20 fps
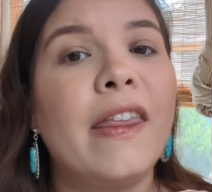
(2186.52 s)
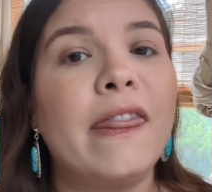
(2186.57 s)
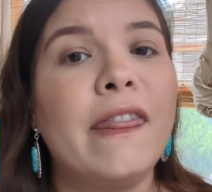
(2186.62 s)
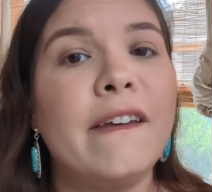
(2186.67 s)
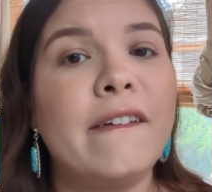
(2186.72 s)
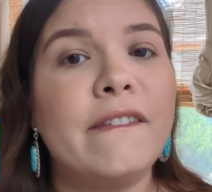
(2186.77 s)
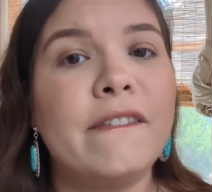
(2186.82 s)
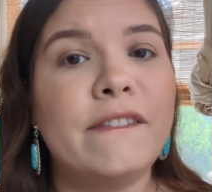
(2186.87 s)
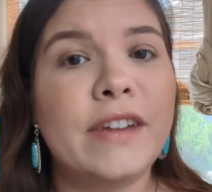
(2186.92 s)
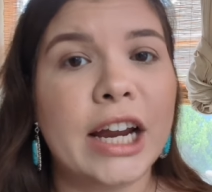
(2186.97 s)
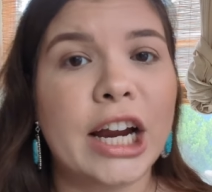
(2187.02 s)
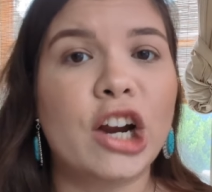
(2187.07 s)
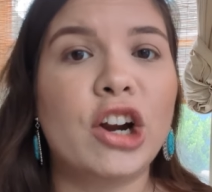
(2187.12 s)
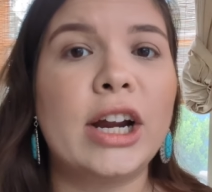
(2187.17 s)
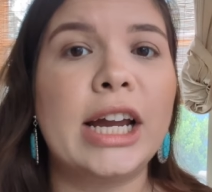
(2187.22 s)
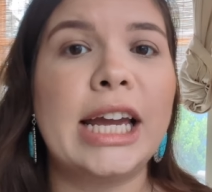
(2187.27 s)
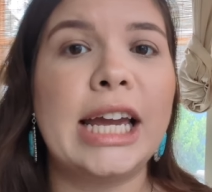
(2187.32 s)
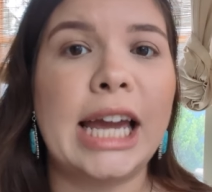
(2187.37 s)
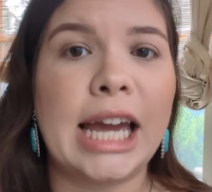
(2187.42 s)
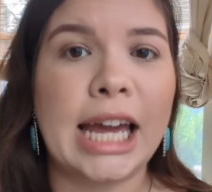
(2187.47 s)
the
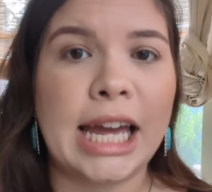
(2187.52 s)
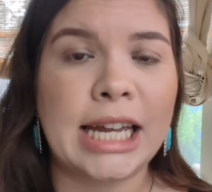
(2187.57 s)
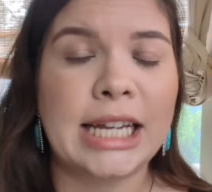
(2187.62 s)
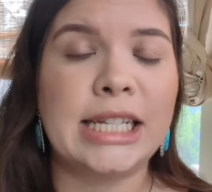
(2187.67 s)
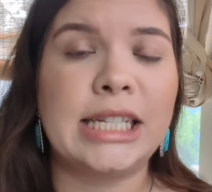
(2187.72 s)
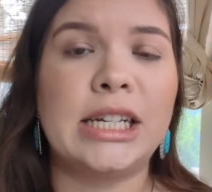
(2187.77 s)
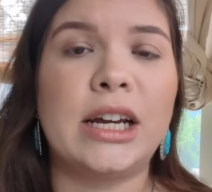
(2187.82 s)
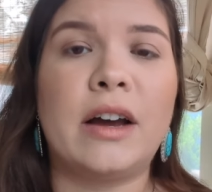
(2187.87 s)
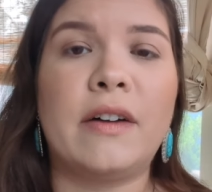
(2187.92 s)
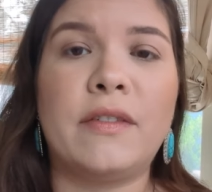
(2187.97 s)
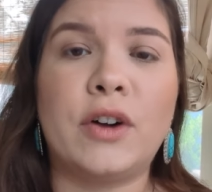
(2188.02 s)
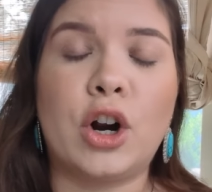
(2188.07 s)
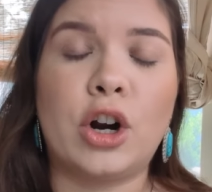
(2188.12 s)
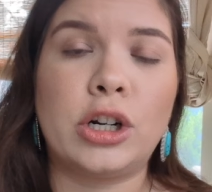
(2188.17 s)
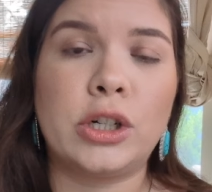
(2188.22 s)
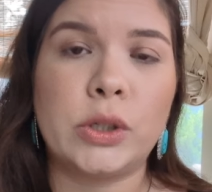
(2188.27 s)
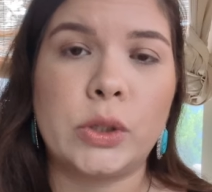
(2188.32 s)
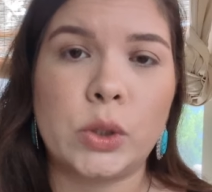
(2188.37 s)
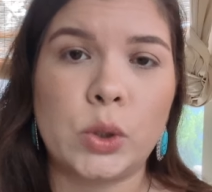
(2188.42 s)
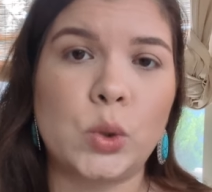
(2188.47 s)
very end of
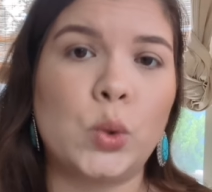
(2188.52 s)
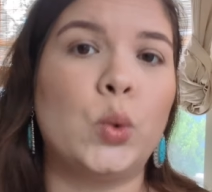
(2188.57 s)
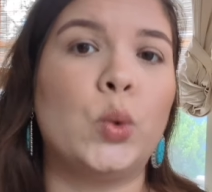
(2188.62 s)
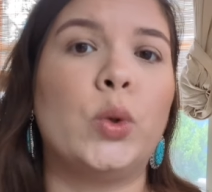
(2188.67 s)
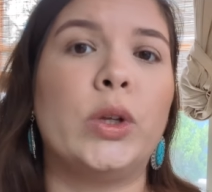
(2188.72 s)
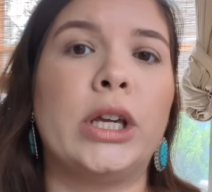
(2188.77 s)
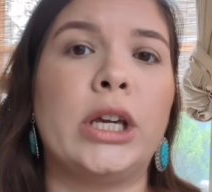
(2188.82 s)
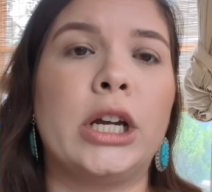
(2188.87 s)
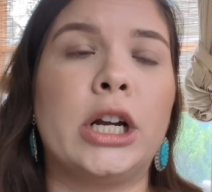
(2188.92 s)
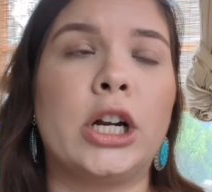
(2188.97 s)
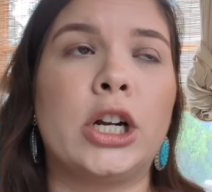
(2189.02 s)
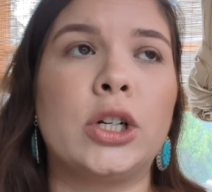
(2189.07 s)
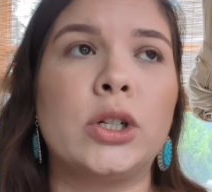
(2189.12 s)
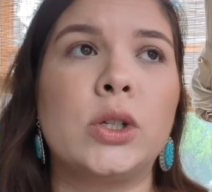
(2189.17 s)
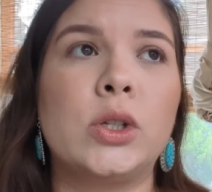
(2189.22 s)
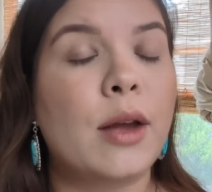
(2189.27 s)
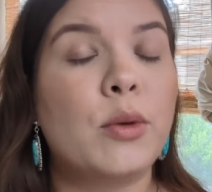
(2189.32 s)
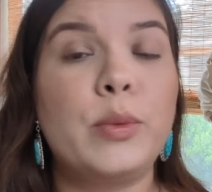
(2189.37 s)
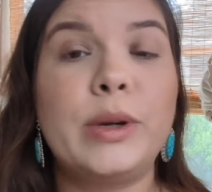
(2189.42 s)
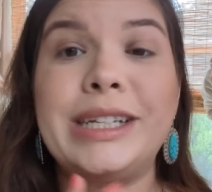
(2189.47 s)
our school year.
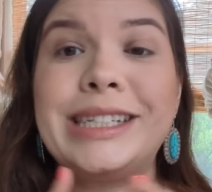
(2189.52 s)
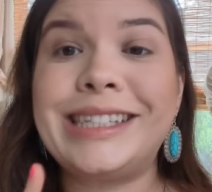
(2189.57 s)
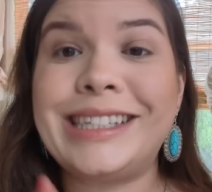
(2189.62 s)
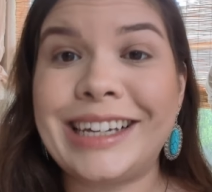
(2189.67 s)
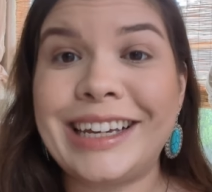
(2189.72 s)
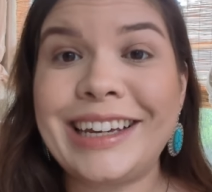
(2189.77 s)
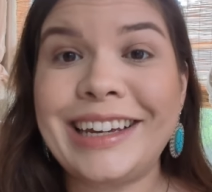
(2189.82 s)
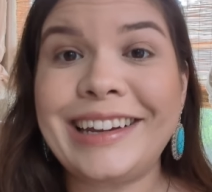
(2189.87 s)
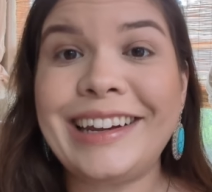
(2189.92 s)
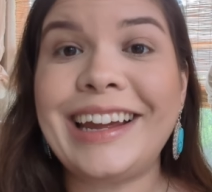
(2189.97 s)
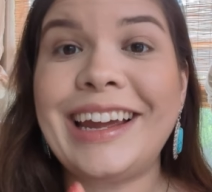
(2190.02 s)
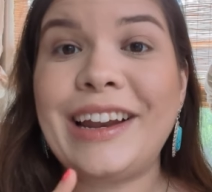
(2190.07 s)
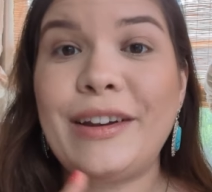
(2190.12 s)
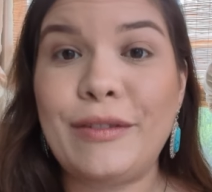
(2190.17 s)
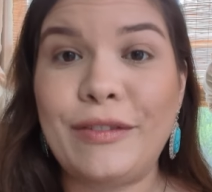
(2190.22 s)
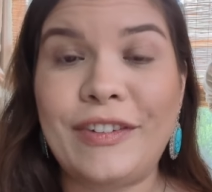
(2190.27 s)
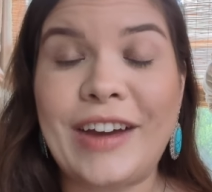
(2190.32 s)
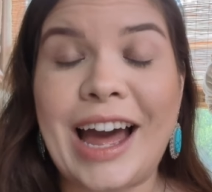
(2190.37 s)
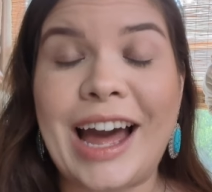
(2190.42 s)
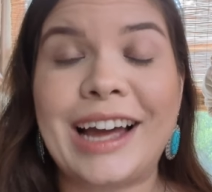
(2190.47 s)
And we did,
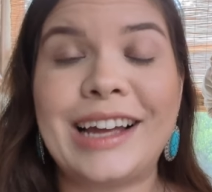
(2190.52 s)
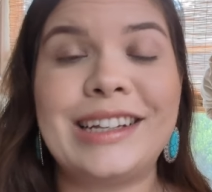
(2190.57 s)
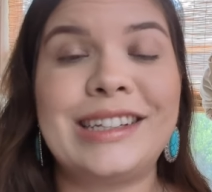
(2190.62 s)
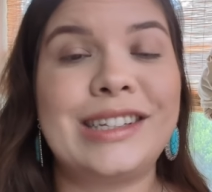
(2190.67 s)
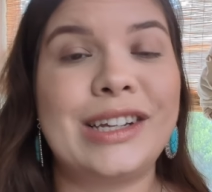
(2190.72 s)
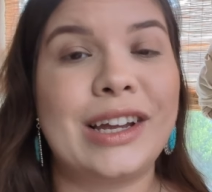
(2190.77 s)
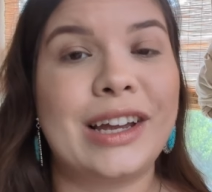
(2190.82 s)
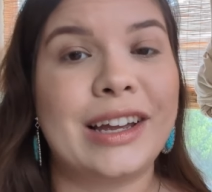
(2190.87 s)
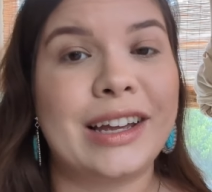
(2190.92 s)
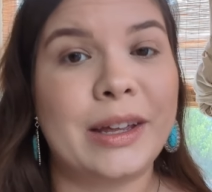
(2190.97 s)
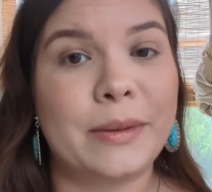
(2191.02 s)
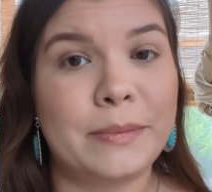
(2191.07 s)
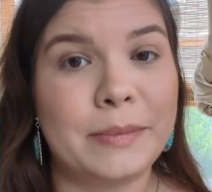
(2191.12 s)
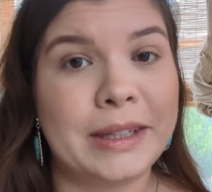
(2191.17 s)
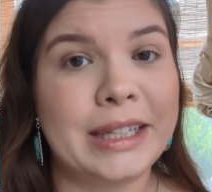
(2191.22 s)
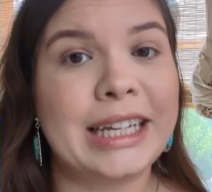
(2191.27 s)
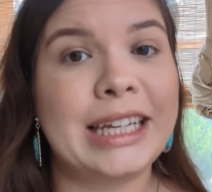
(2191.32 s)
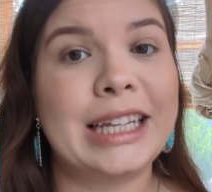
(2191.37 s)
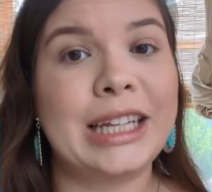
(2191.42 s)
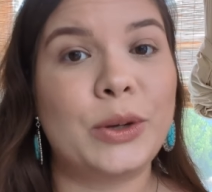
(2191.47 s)
in fact,
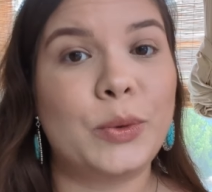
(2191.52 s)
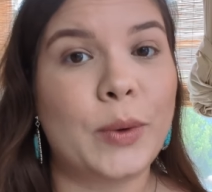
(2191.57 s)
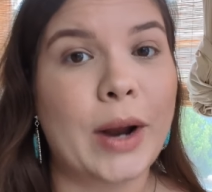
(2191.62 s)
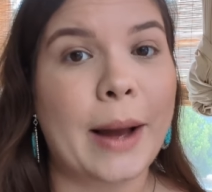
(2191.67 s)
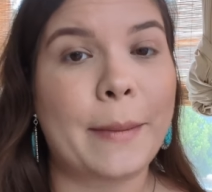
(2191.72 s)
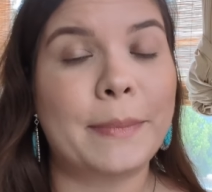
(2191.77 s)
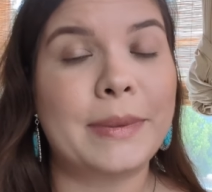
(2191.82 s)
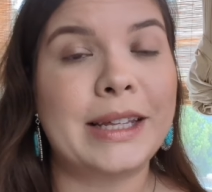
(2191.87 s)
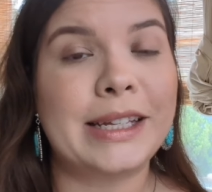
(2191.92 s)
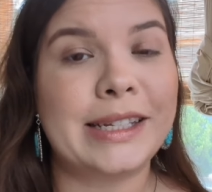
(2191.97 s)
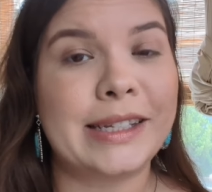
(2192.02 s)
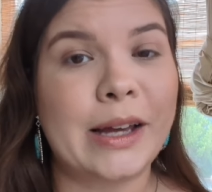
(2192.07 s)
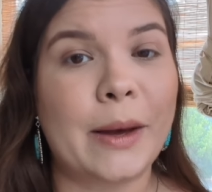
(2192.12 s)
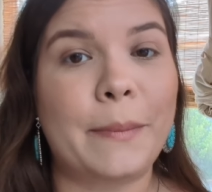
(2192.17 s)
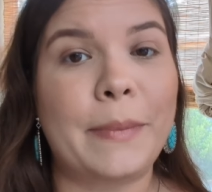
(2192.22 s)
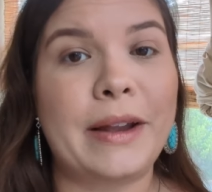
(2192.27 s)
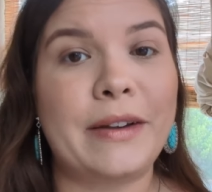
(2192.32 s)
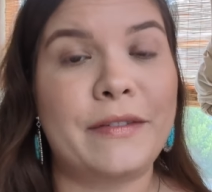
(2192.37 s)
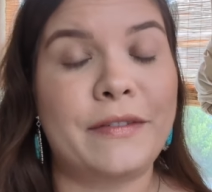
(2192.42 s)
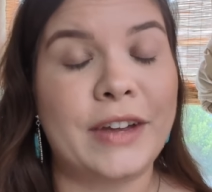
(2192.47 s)
completely wrap this
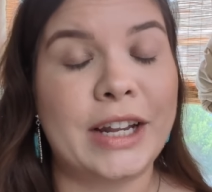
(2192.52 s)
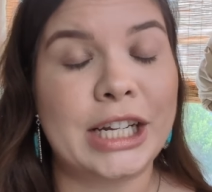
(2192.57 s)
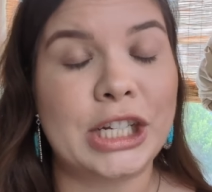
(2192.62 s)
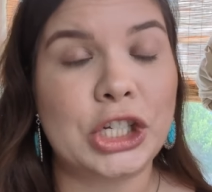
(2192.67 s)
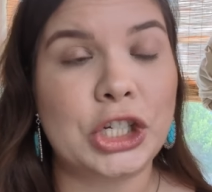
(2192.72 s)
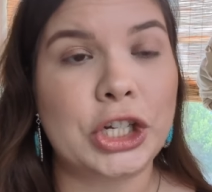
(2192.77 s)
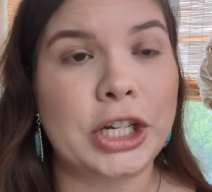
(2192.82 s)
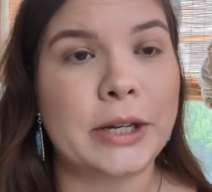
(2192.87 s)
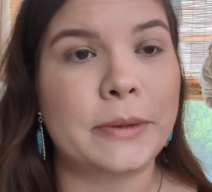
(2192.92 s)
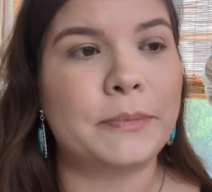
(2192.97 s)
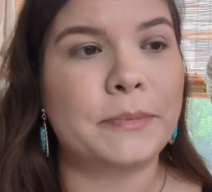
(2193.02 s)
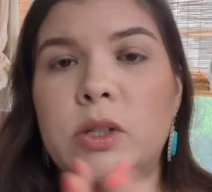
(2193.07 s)
up and finish it.